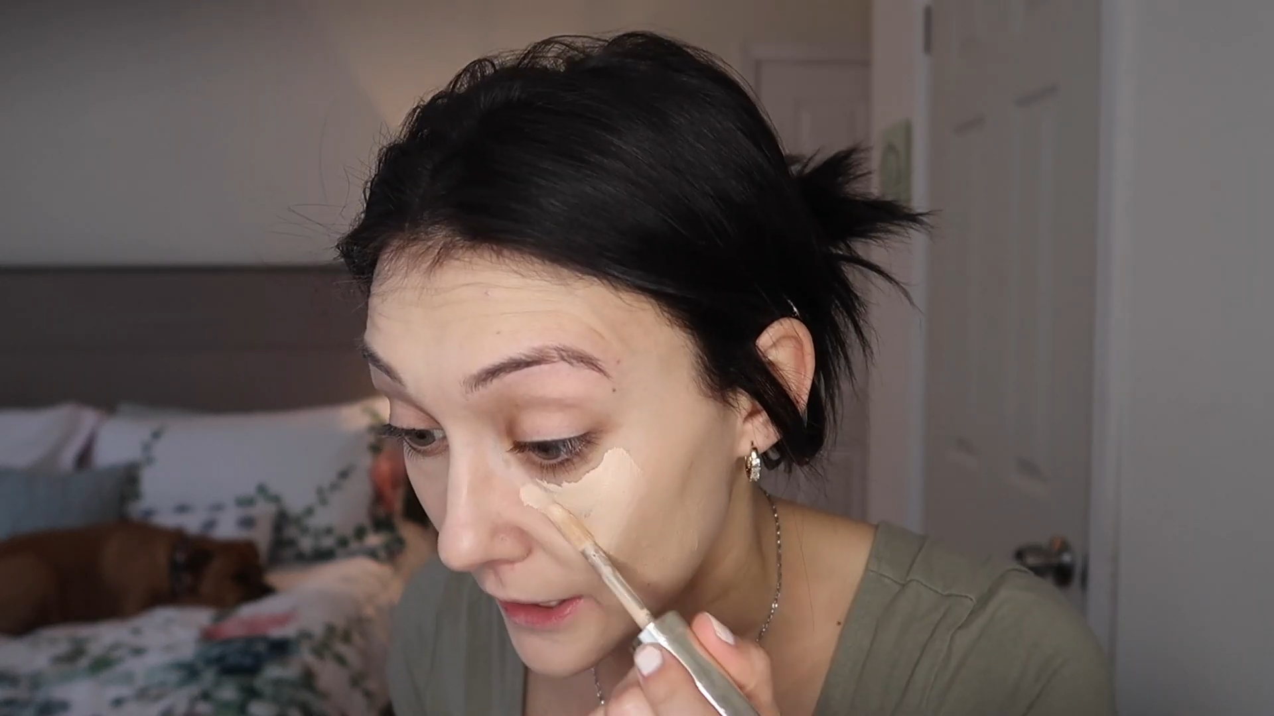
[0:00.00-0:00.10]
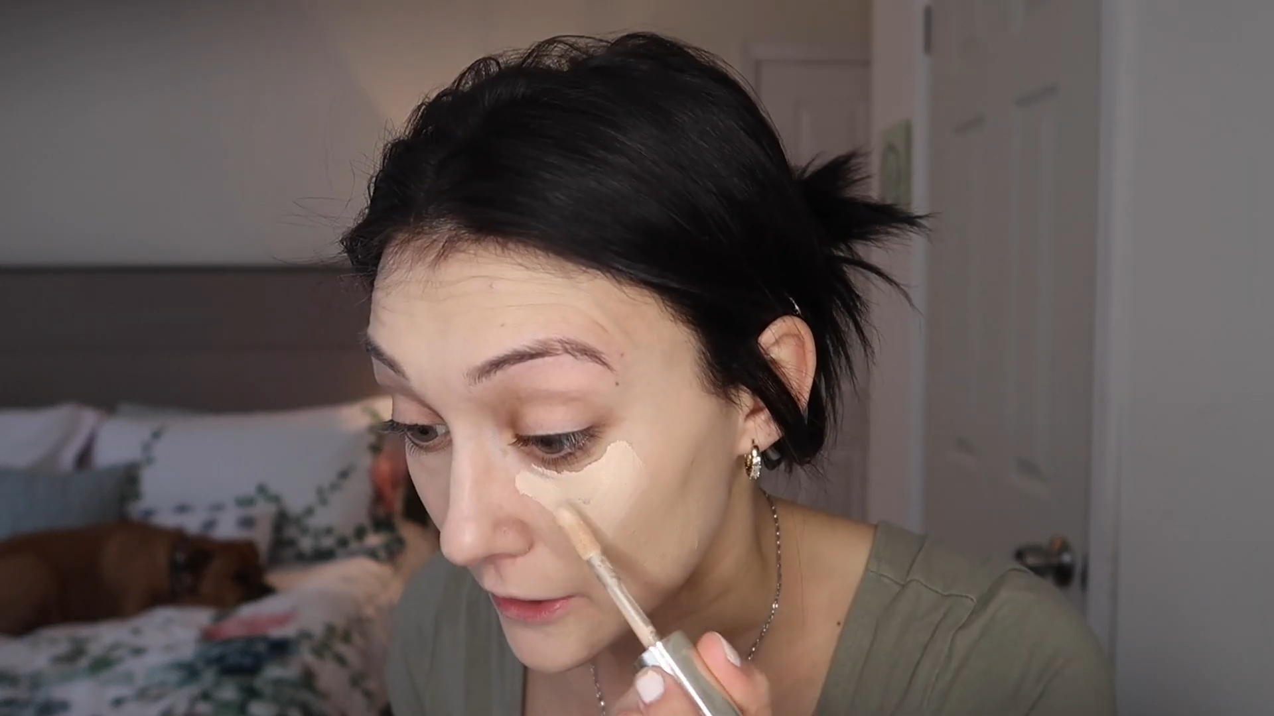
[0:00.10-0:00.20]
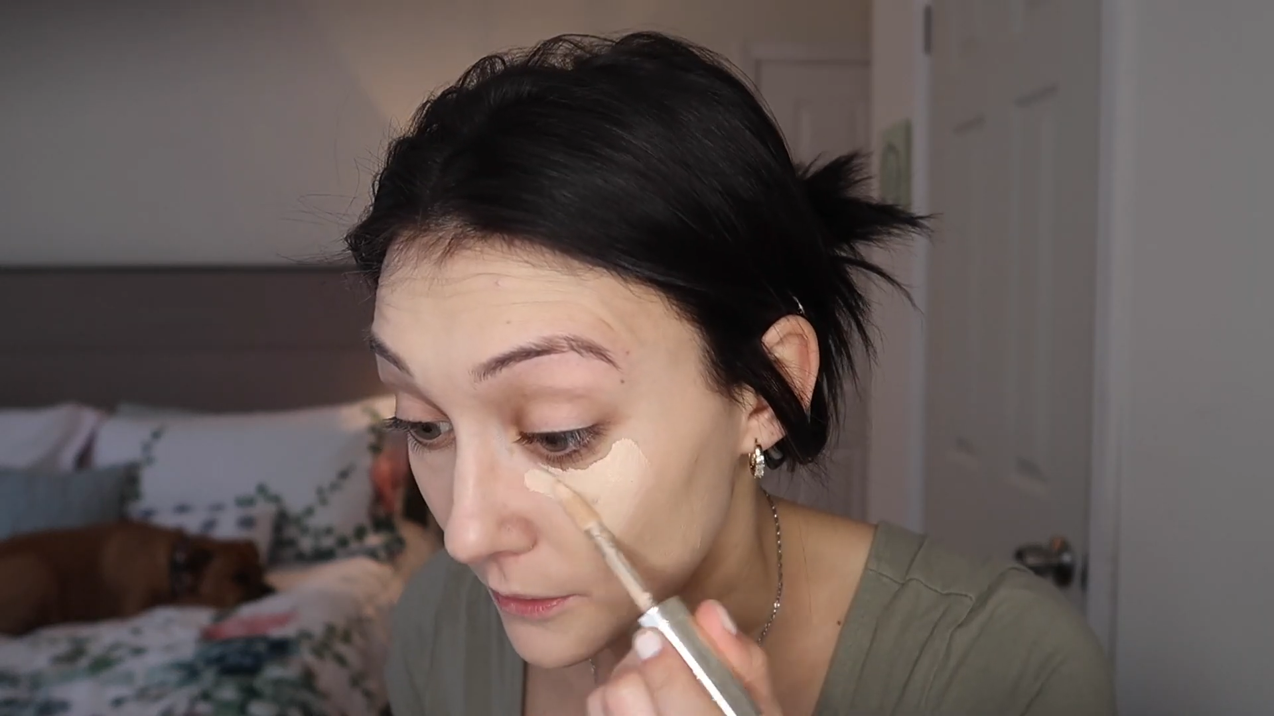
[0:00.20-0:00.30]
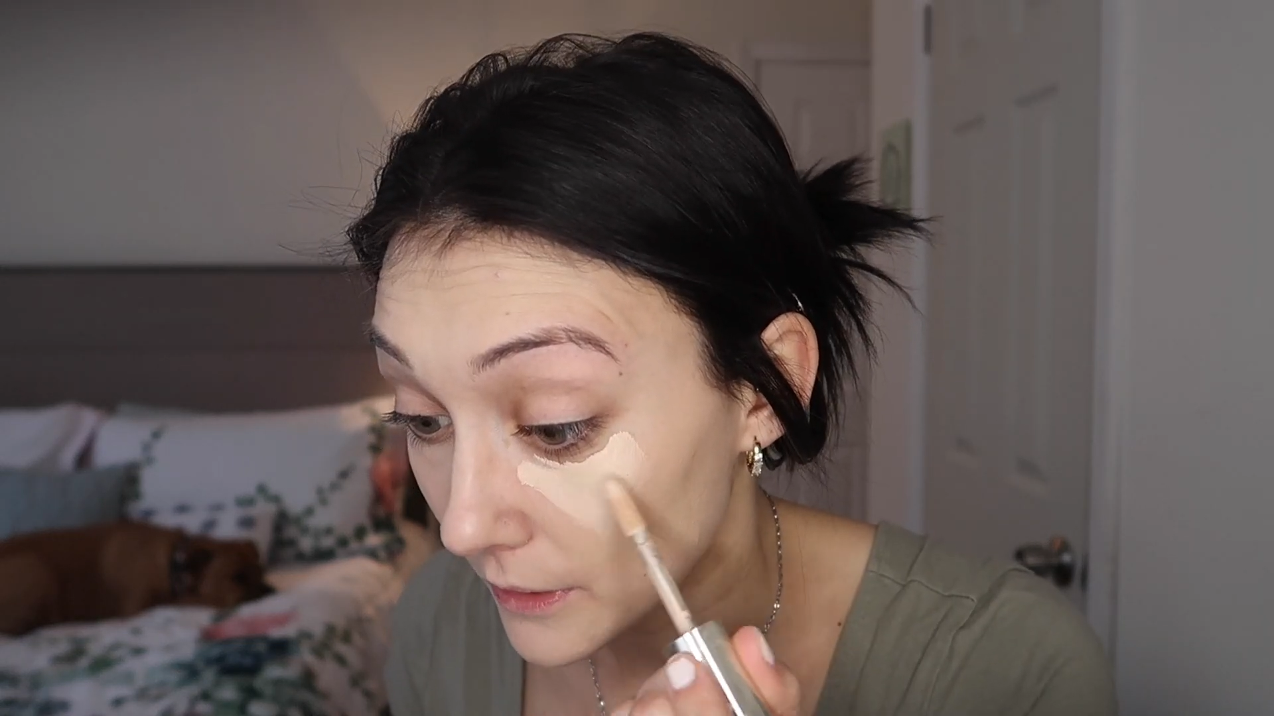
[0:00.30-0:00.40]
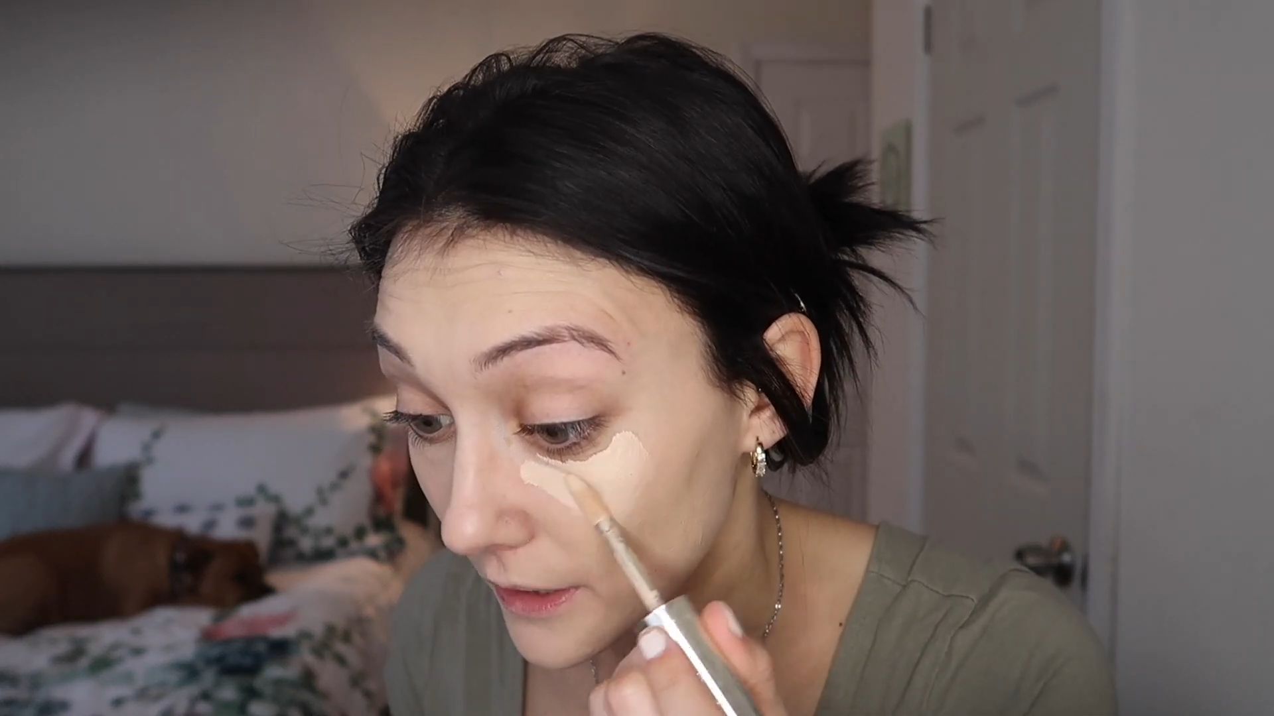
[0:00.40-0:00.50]
had to
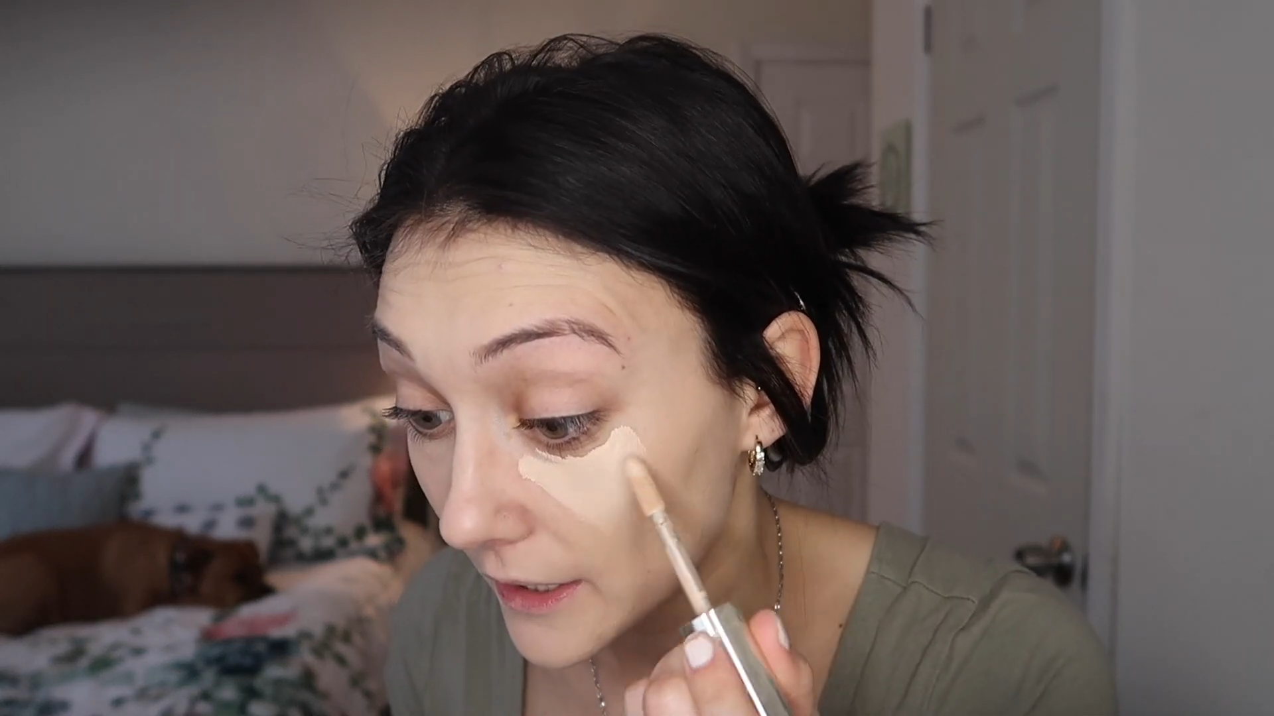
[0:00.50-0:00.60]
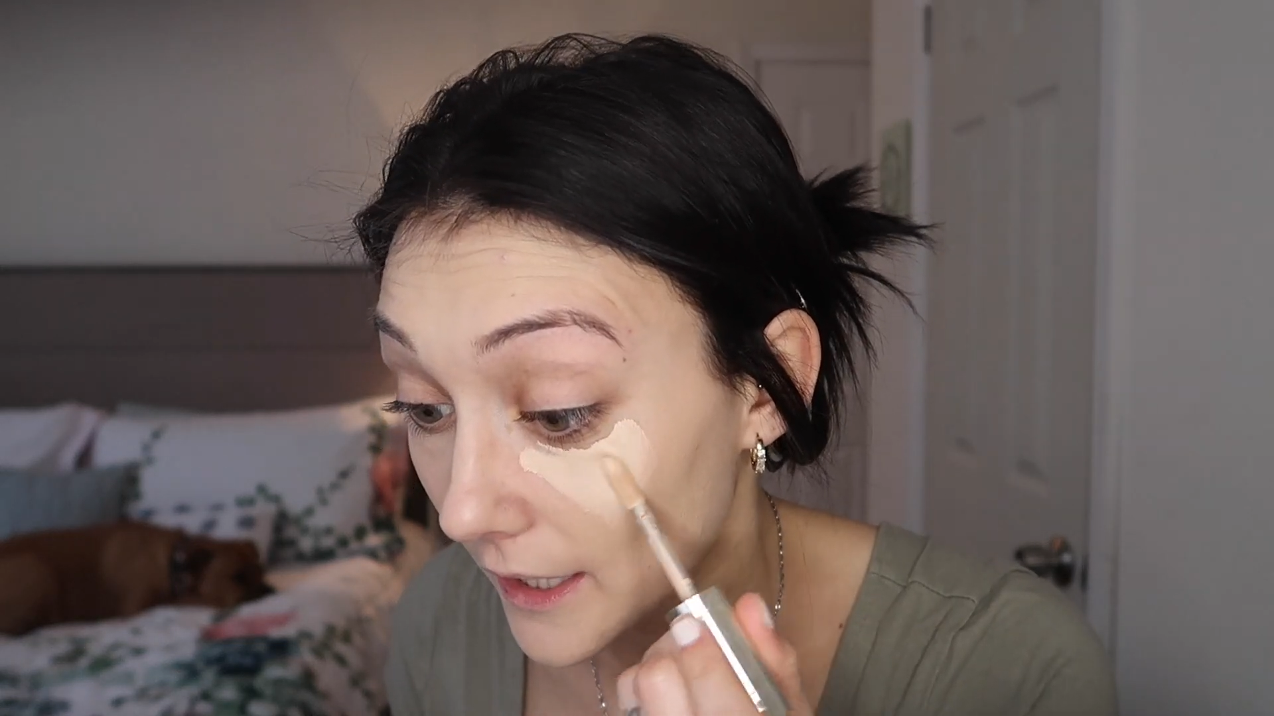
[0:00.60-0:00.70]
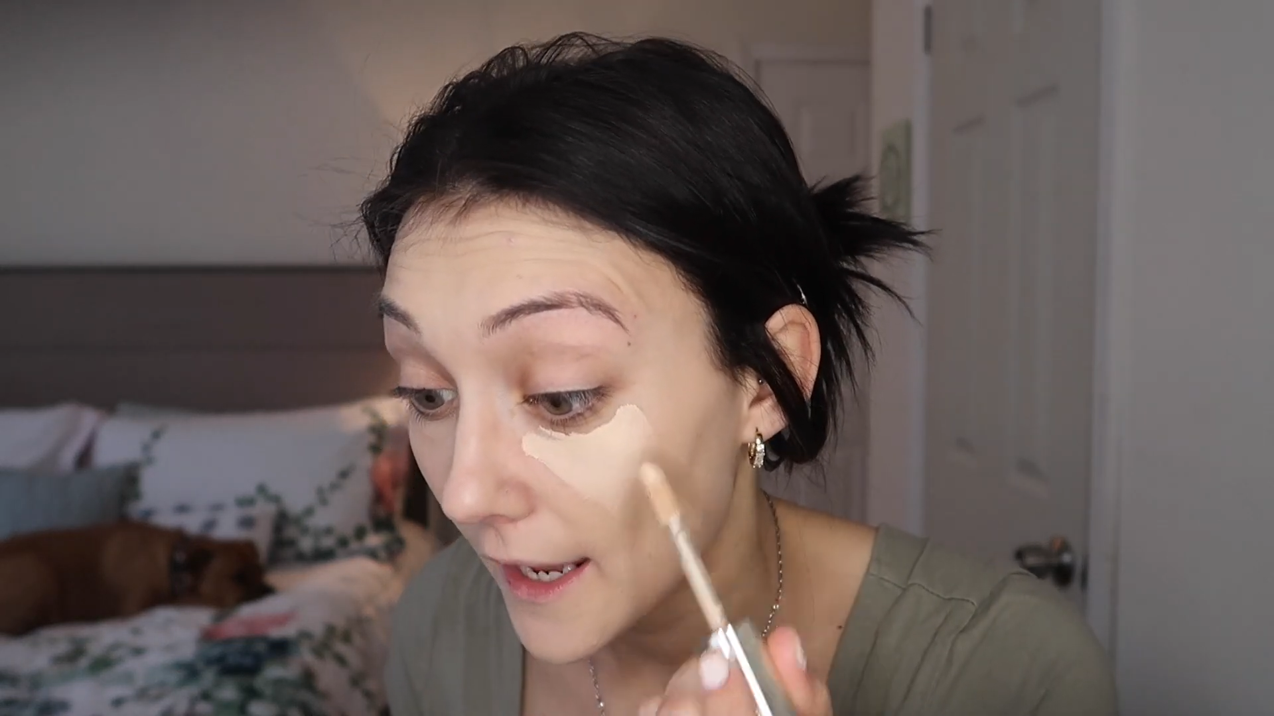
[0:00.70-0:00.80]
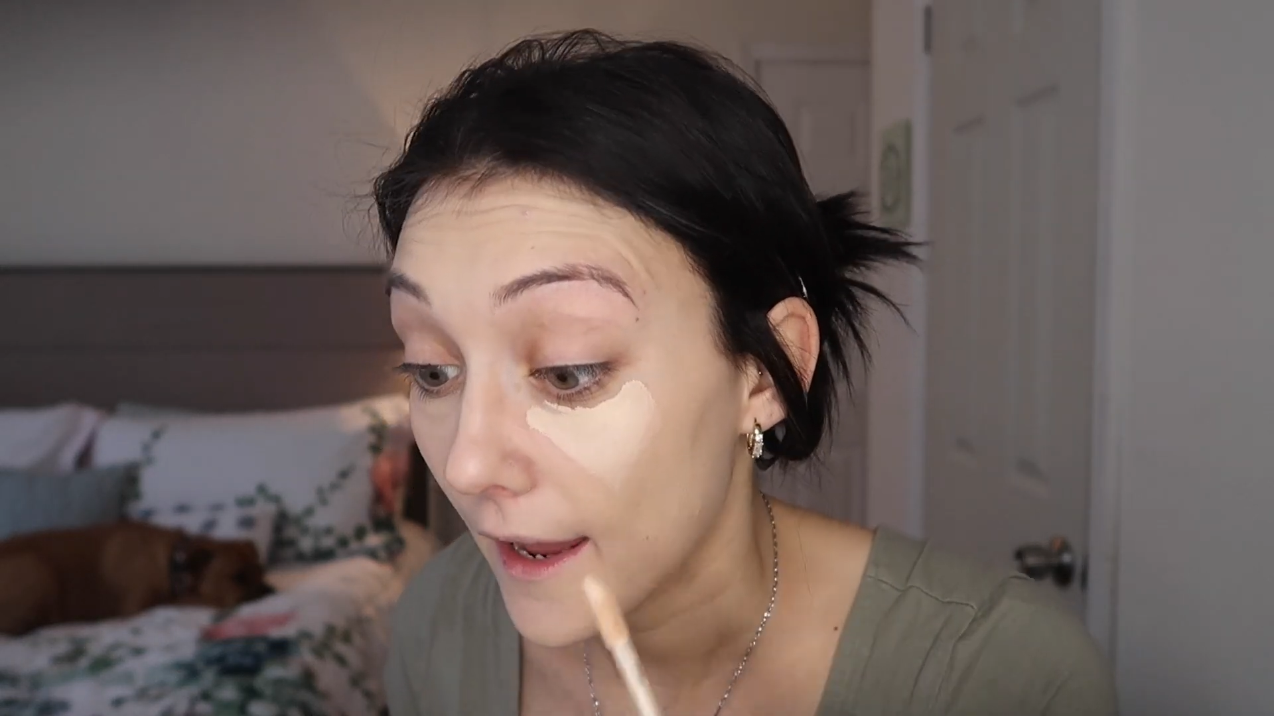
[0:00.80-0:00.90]
do it like